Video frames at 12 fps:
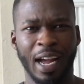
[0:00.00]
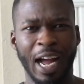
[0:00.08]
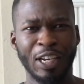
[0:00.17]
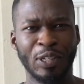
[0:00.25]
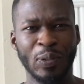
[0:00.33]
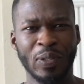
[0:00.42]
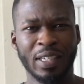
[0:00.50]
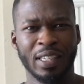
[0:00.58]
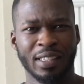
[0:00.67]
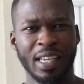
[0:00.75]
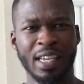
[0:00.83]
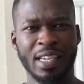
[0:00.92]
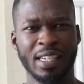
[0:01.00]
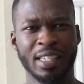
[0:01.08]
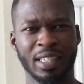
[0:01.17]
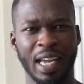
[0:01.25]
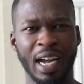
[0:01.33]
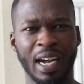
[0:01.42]
I do good
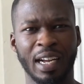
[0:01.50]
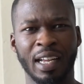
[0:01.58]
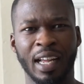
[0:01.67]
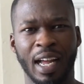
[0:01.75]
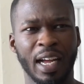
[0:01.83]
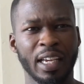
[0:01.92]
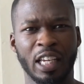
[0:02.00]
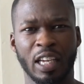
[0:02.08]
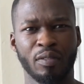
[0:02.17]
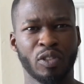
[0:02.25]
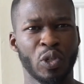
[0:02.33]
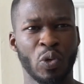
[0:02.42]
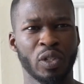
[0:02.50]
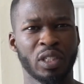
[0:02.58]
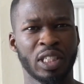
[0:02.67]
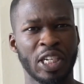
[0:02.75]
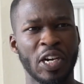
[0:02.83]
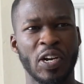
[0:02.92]
things. I, I give
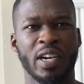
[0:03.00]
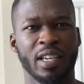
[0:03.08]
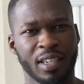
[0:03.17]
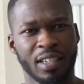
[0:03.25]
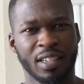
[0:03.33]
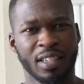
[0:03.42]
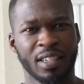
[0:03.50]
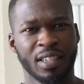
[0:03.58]
towards charity.